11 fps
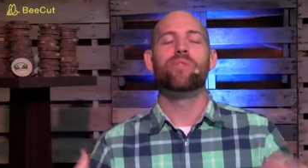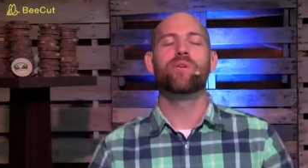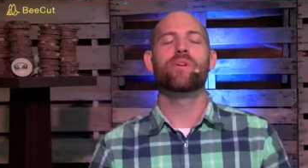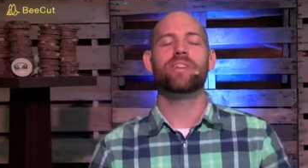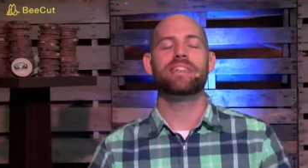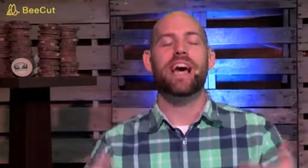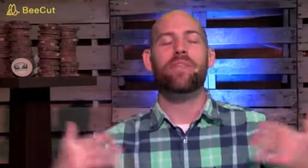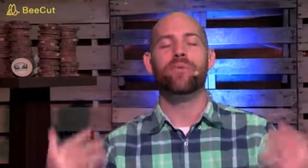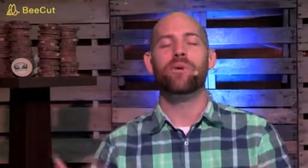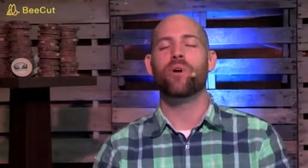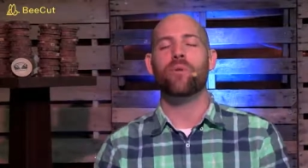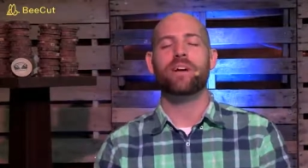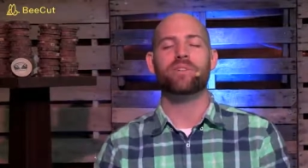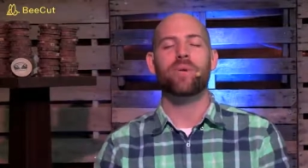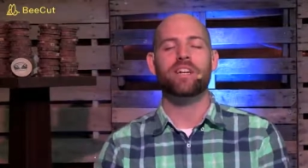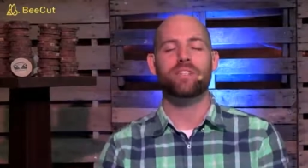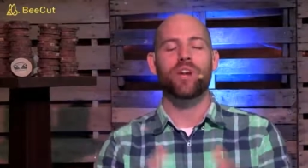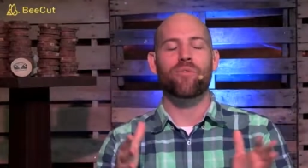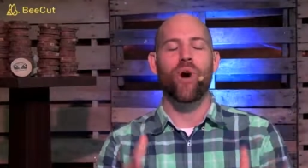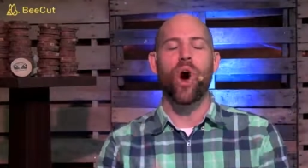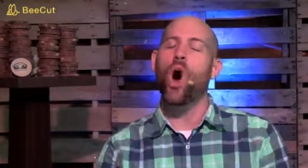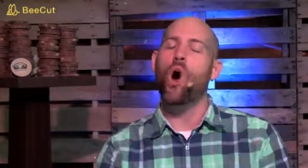through your death, through your resurrection,
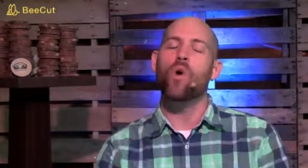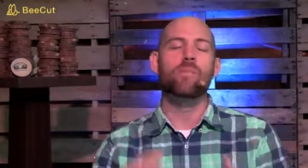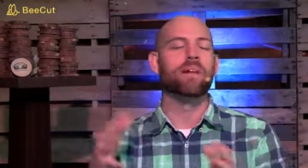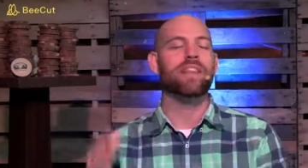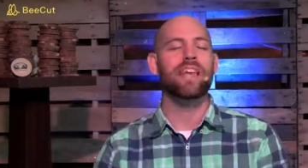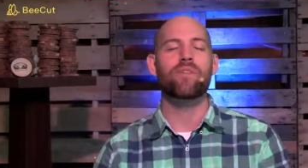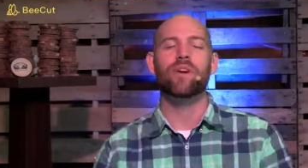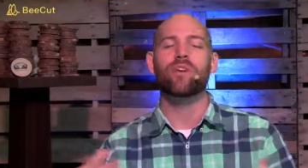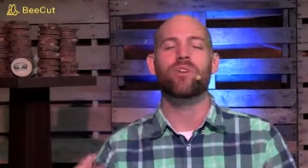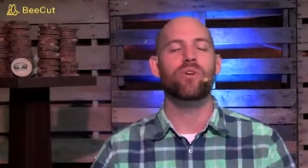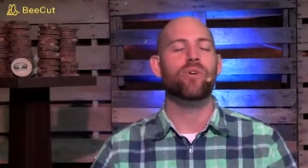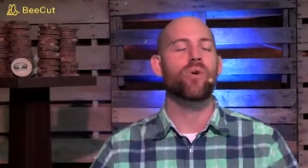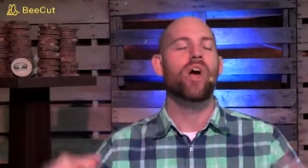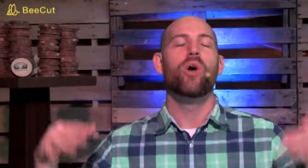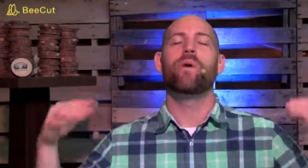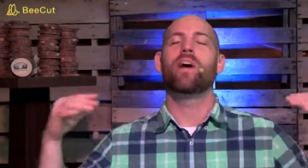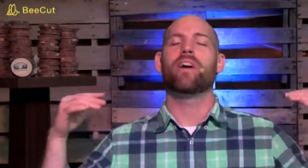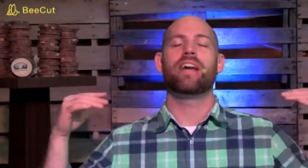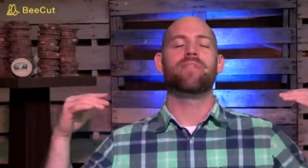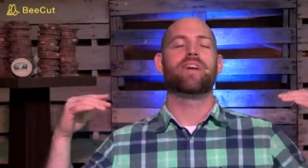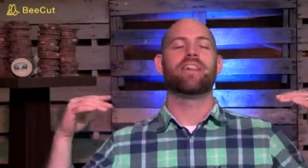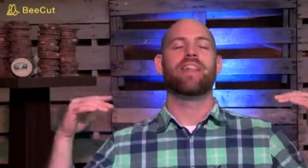for all who believe in you, we are
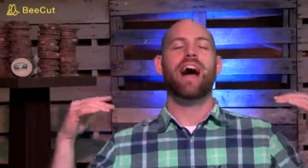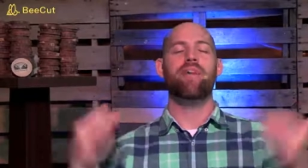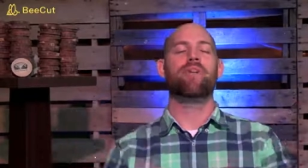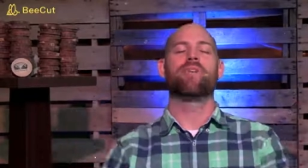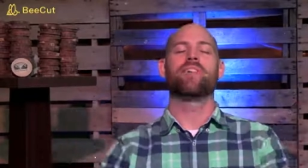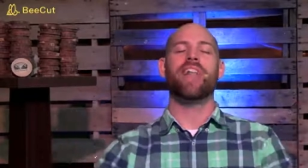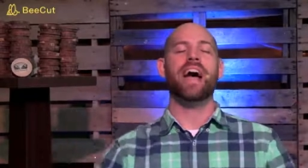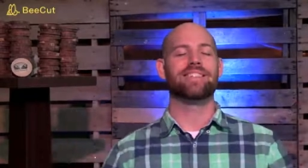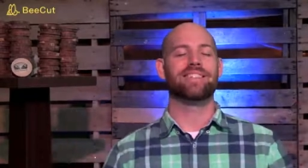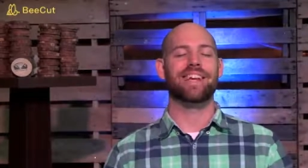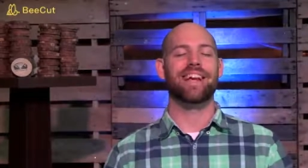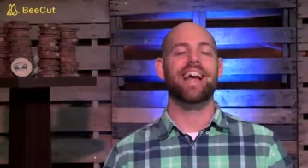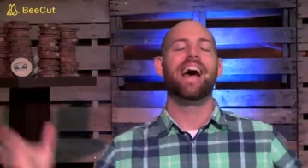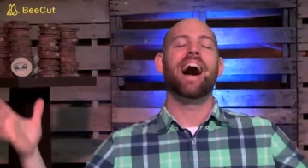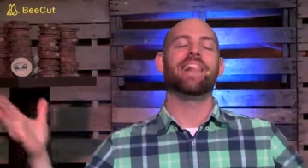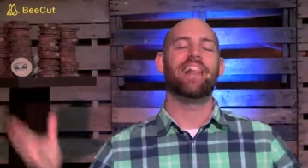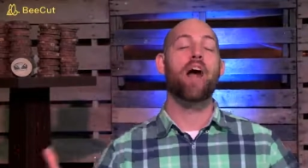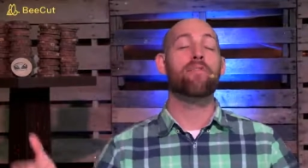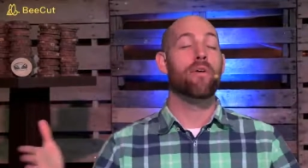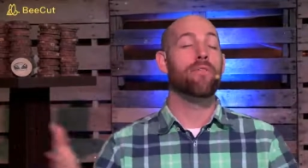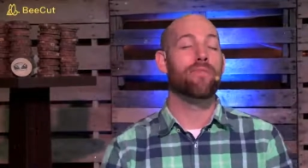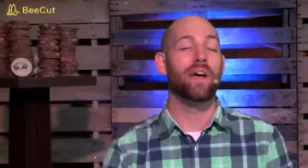given a life everlasting, a life
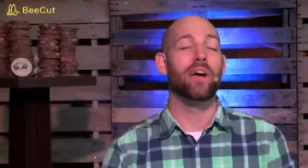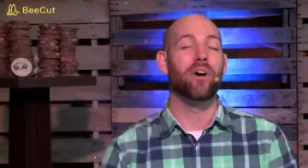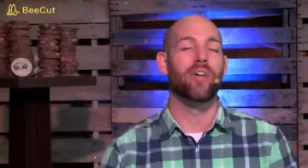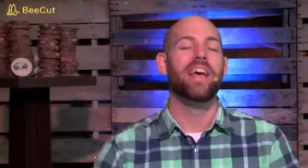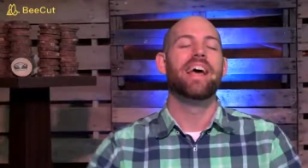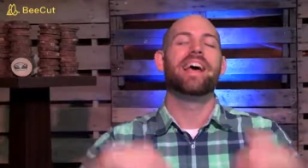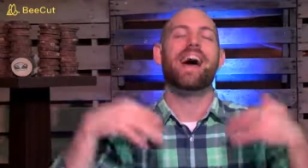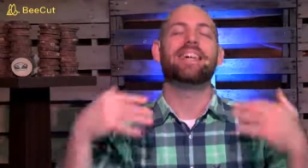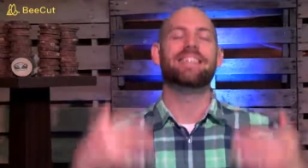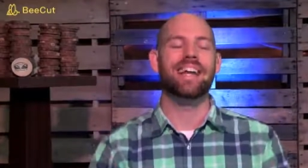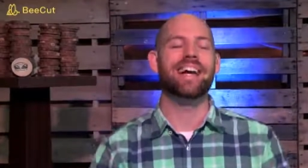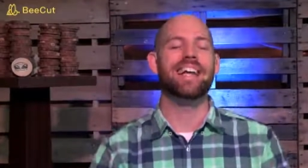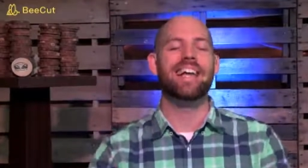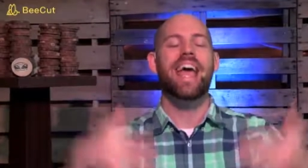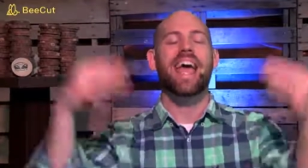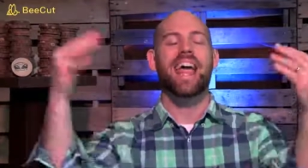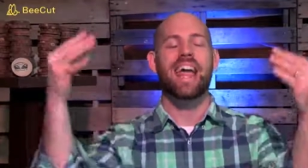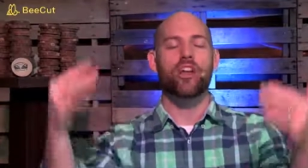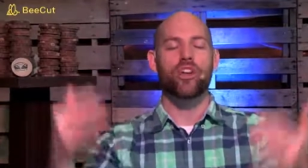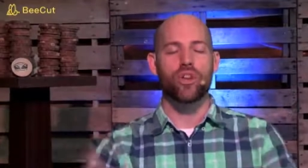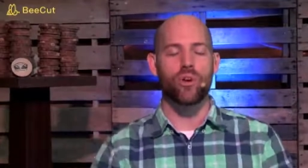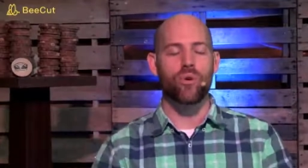fulfilled, an identity in
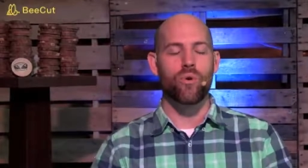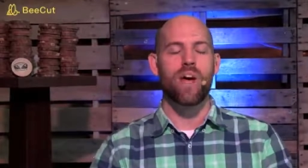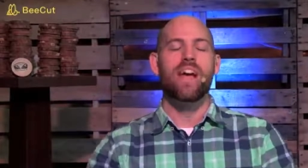you